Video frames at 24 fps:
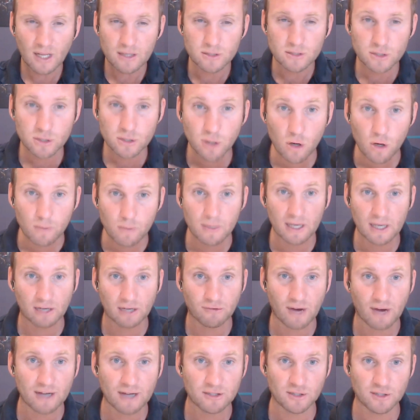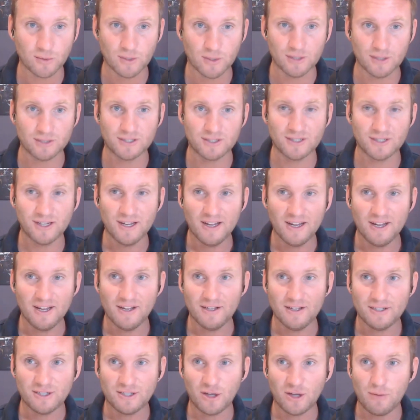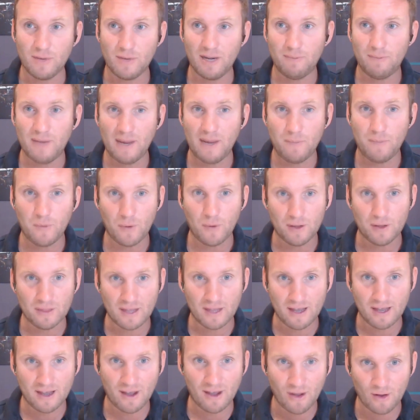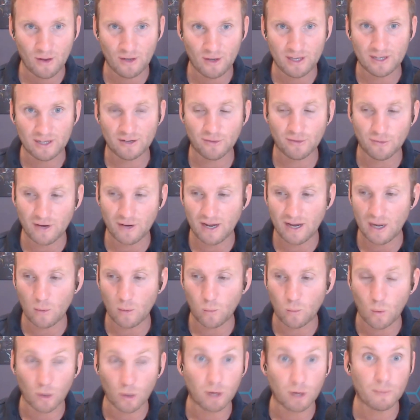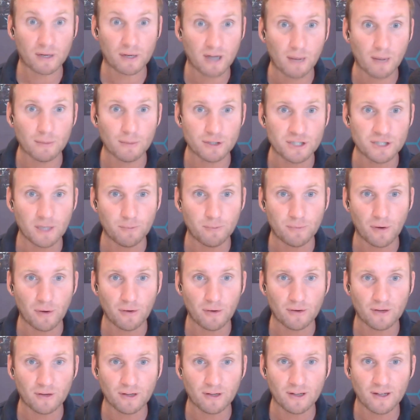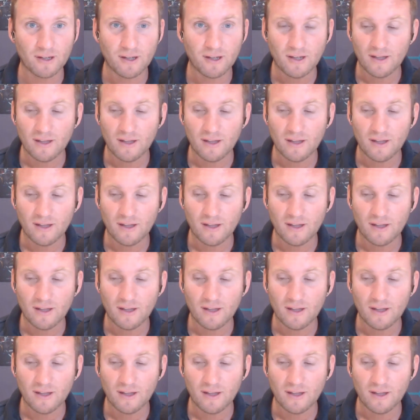so many graduates, so many people in their early career want to become a shipbroker.